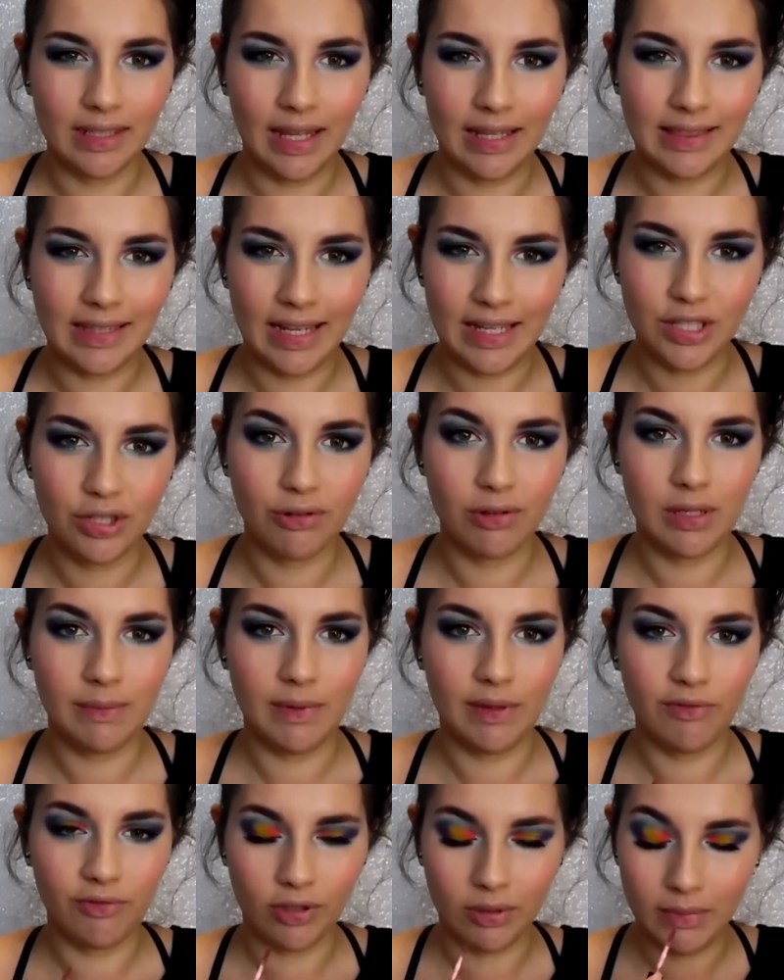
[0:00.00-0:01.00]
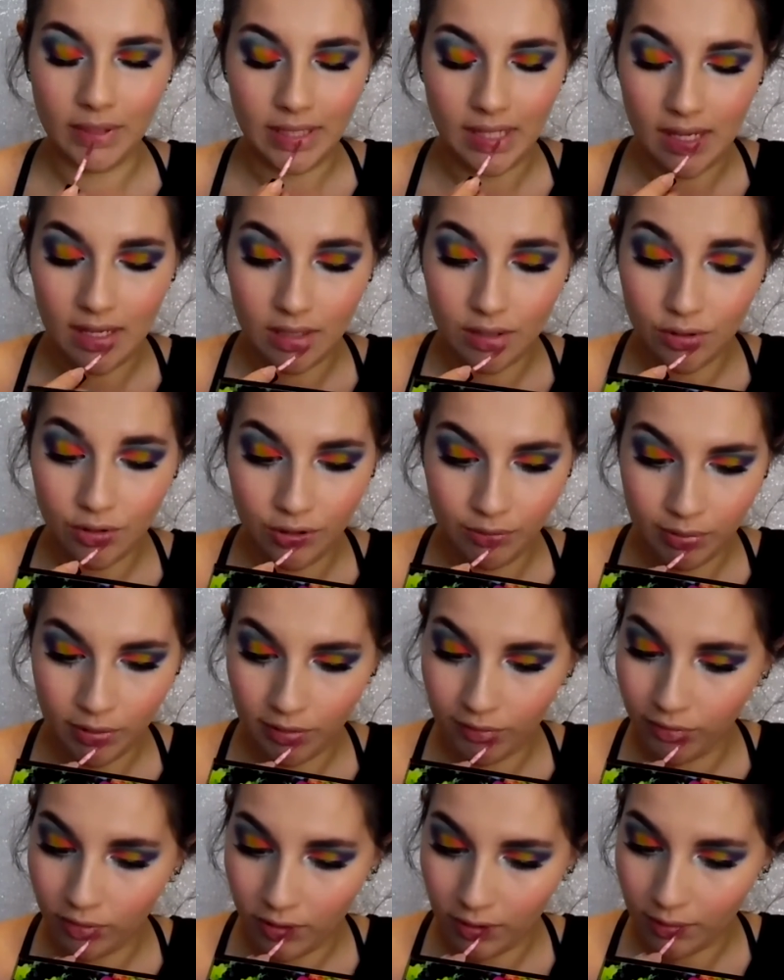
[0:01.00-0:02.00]
a nice creamy formula, and it's
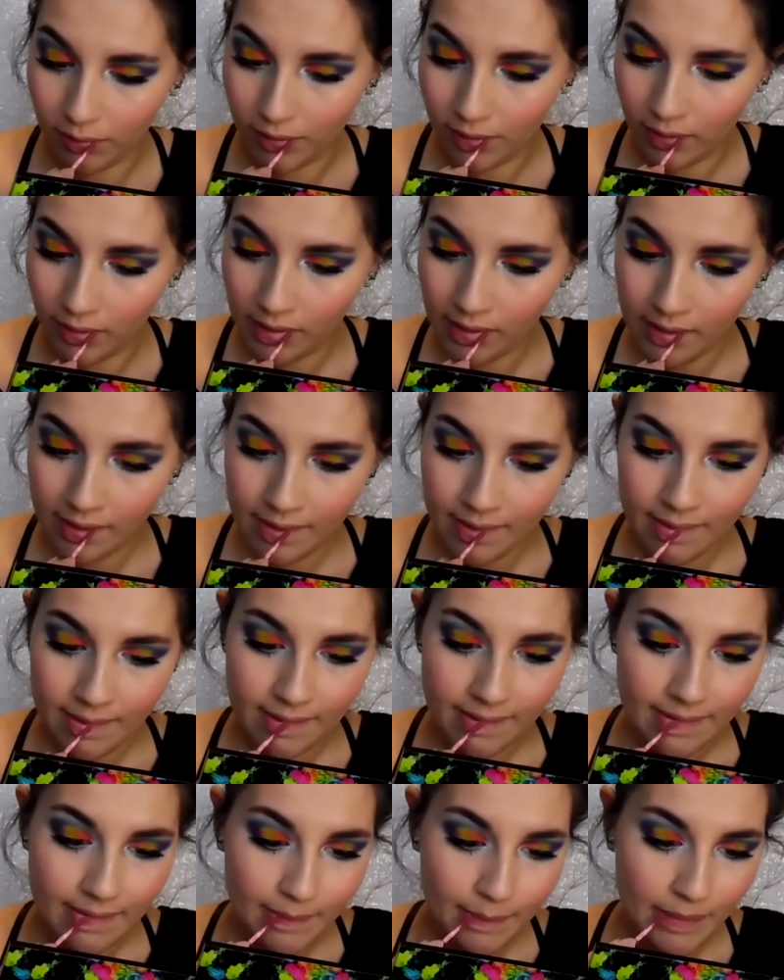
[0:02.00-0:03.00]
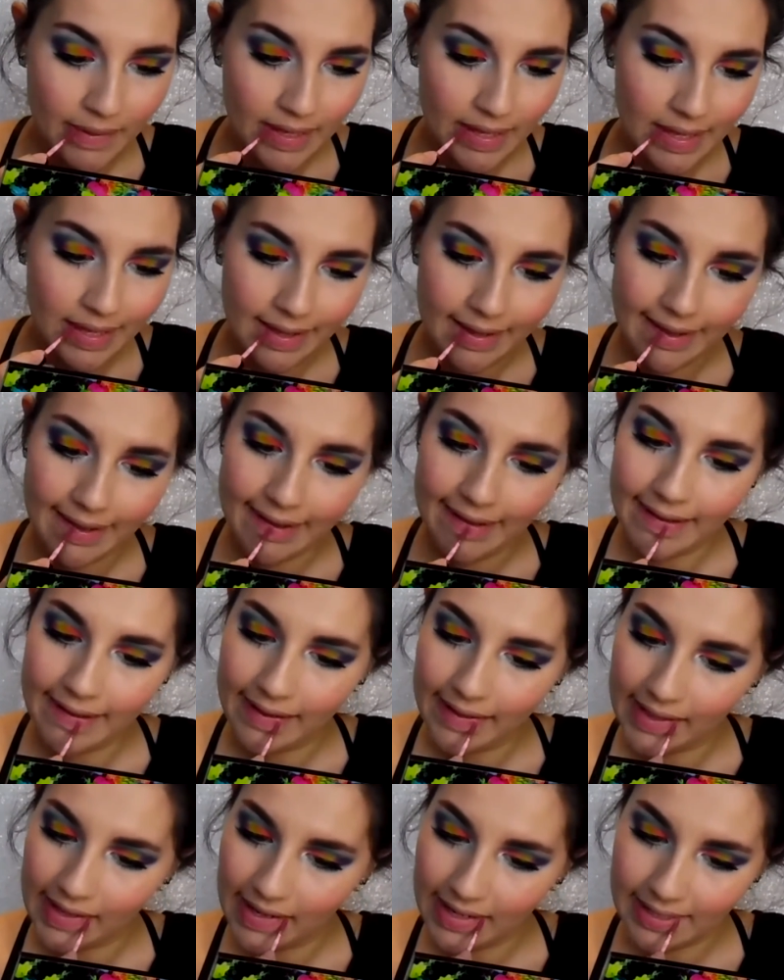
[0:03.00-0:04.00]
super affordable, but
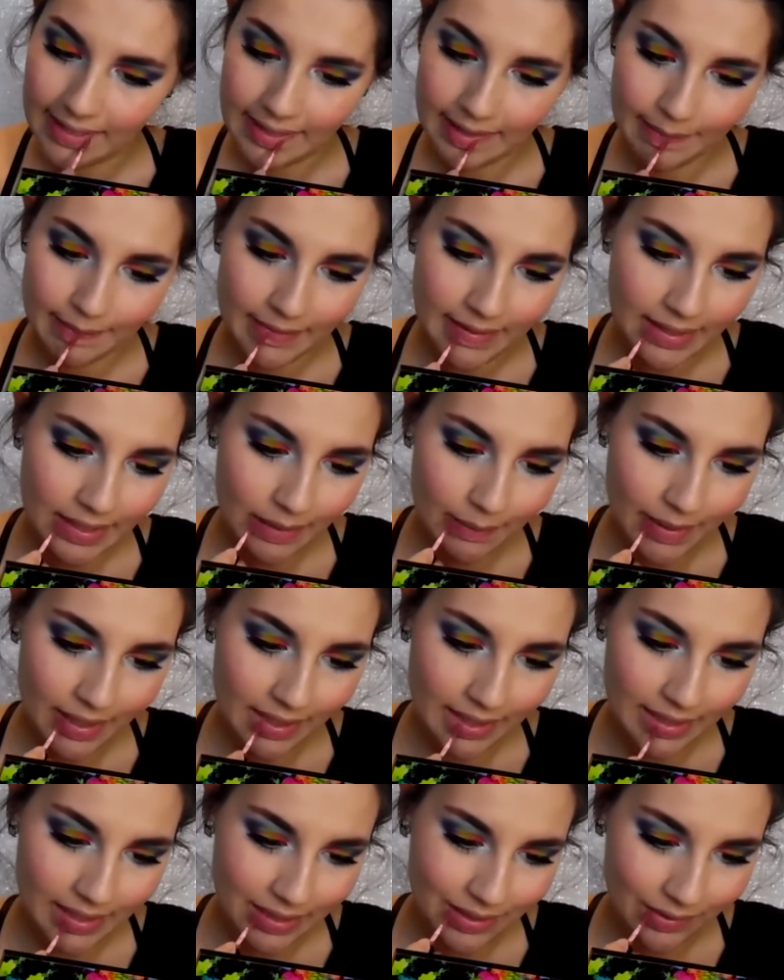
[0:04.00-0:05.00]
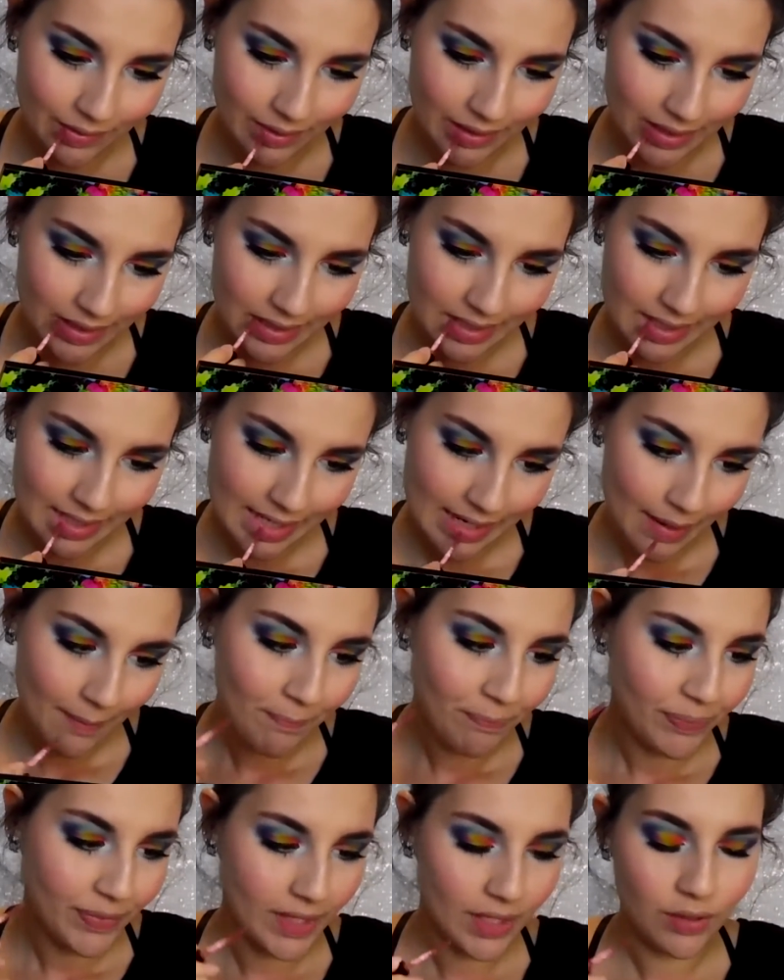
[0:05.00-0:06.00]
there's something about this one
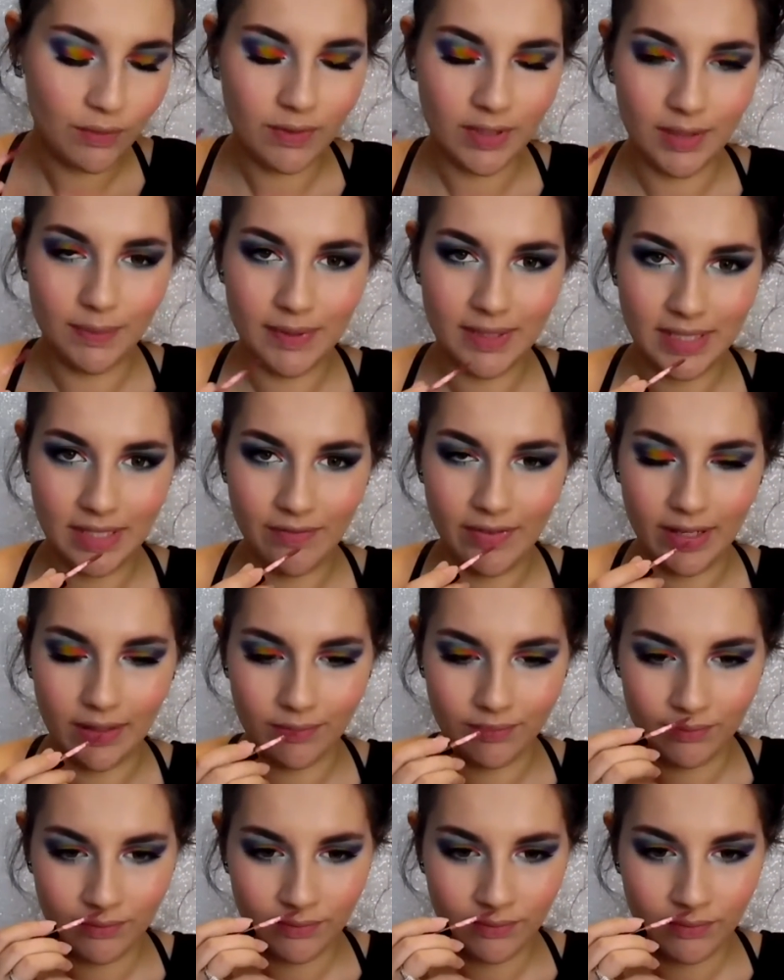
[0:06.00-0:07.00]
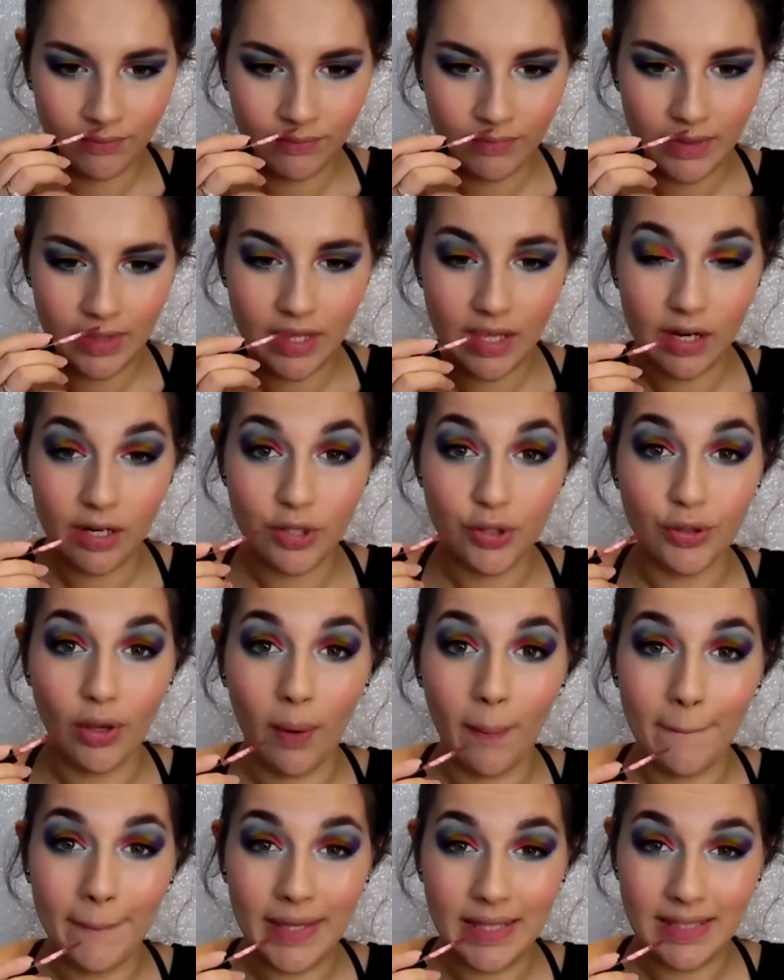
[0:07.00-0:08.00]
in specific. They're
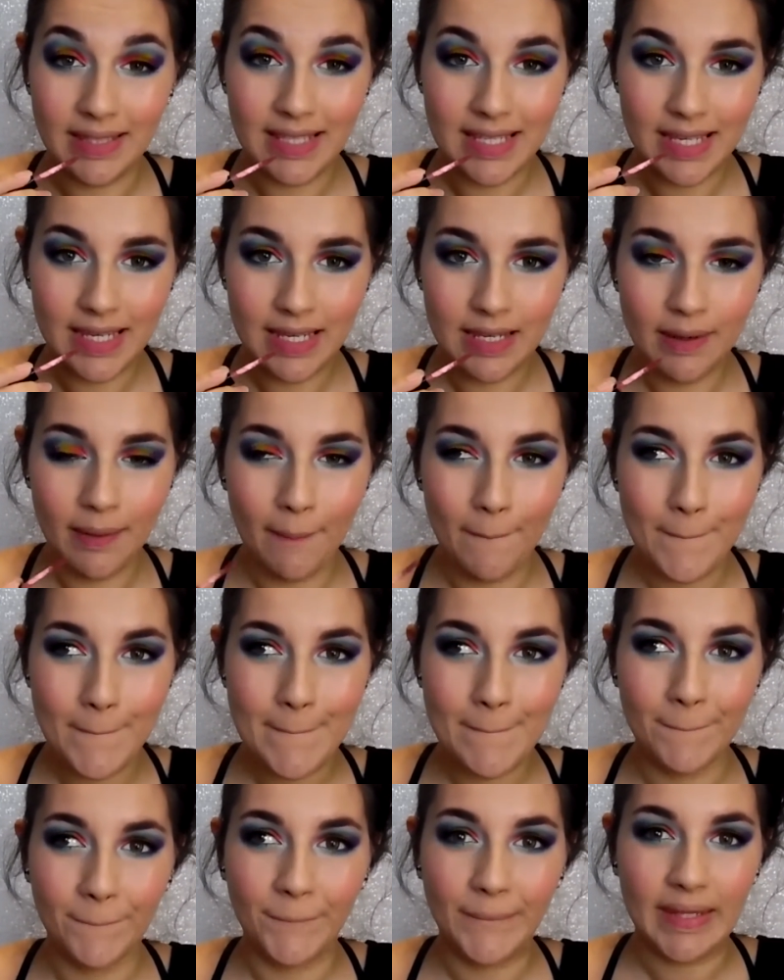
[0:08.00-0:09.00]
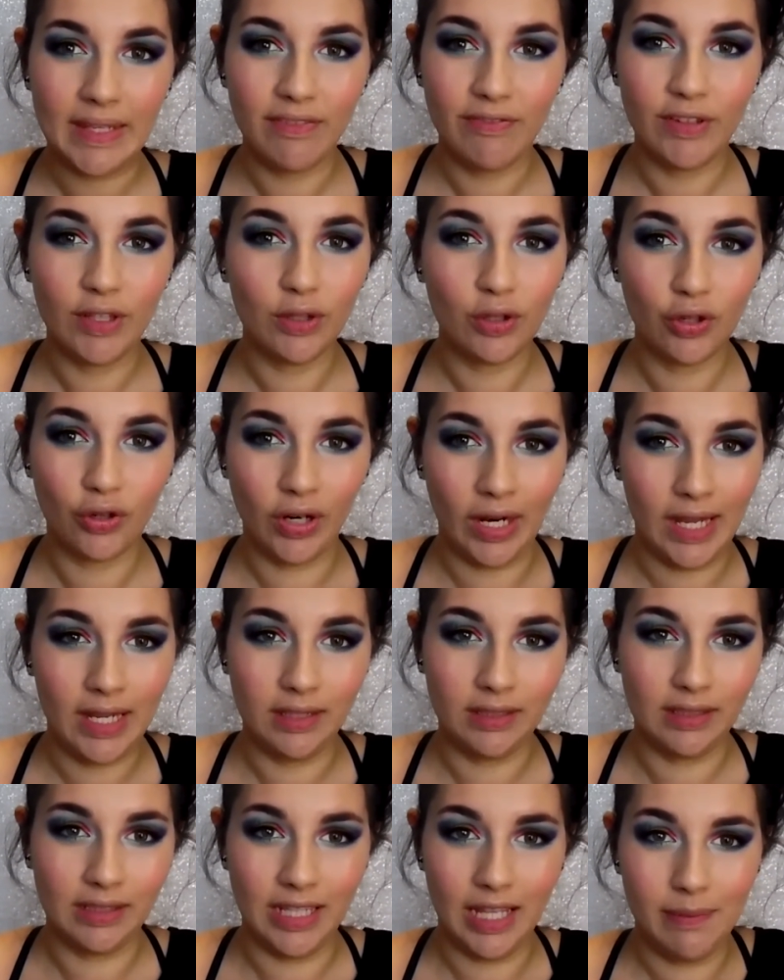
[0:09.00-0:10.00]
so minty, they feel
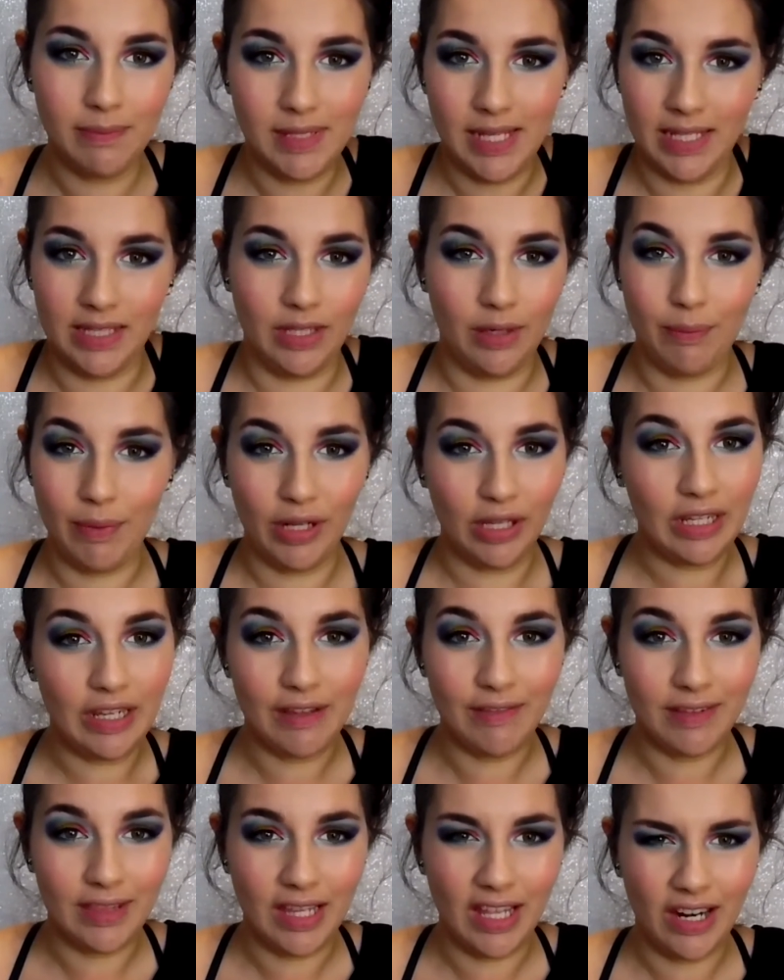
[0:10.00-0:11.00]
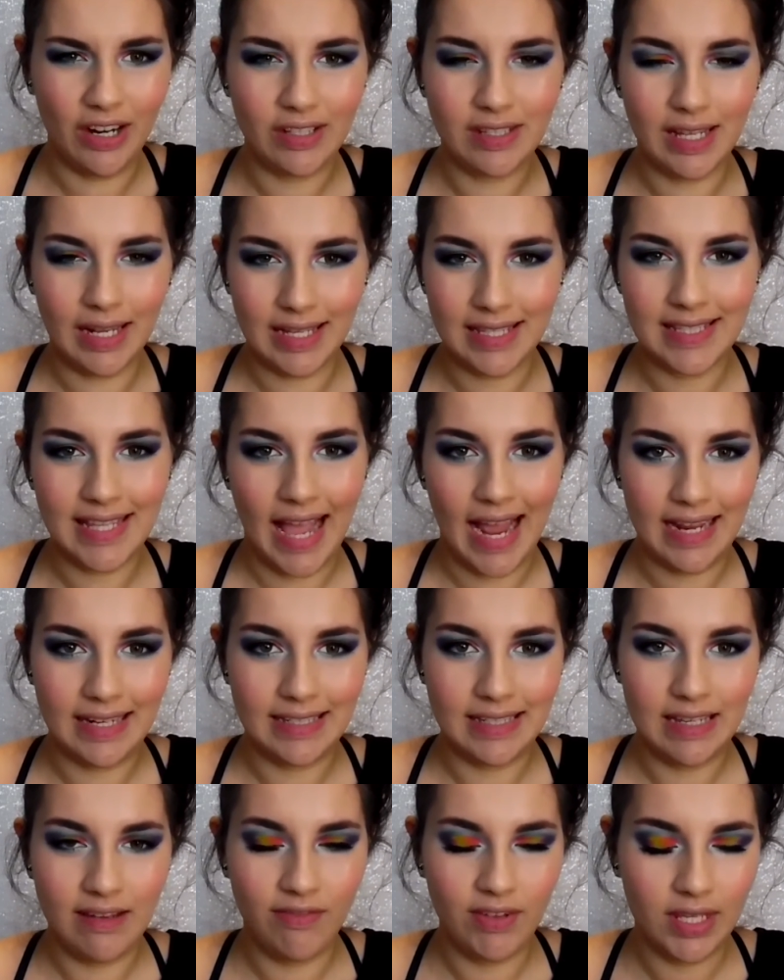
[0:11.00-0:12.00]
great on the lips, like they're barely even there. It's like
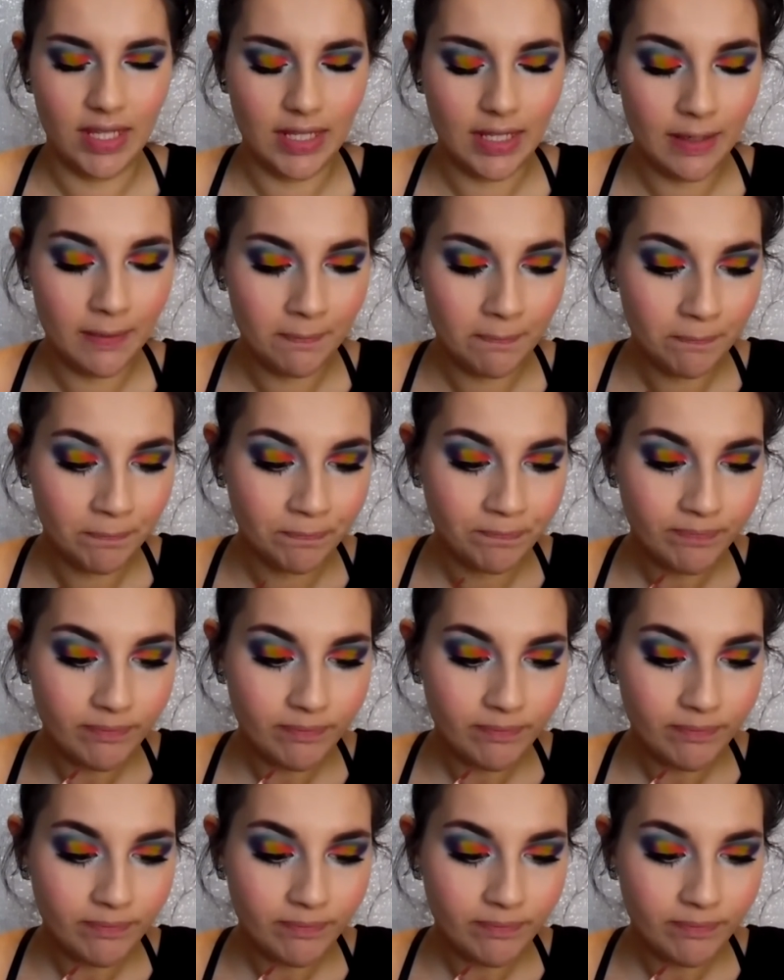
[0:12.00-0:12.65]
satiny feeling,